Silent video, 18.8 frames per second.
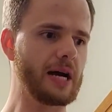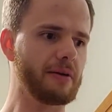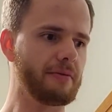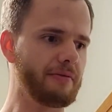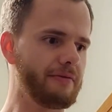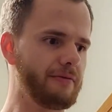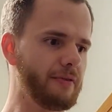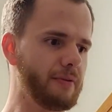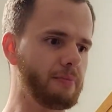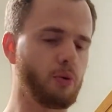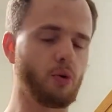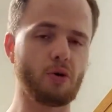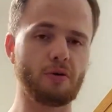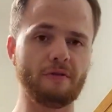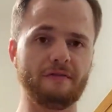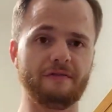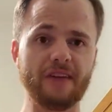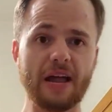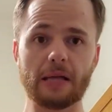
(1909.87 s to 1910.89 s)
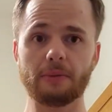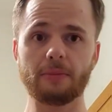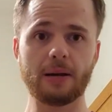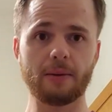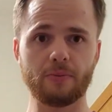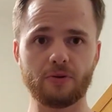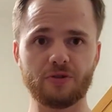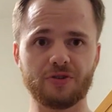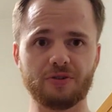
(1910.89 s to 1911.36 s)
of important family
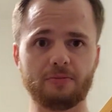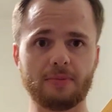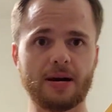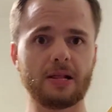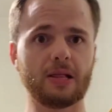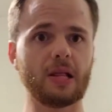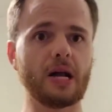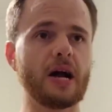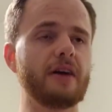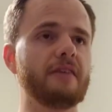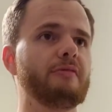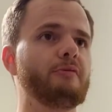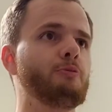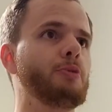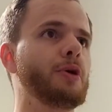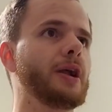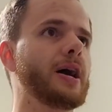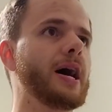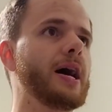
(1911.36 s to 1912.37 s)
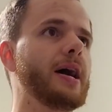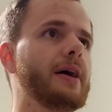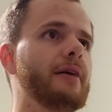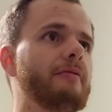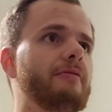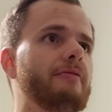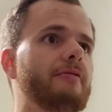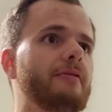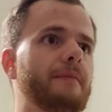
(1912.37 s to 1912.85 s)
members in my life, but
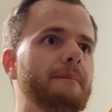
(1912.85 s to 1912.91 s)
I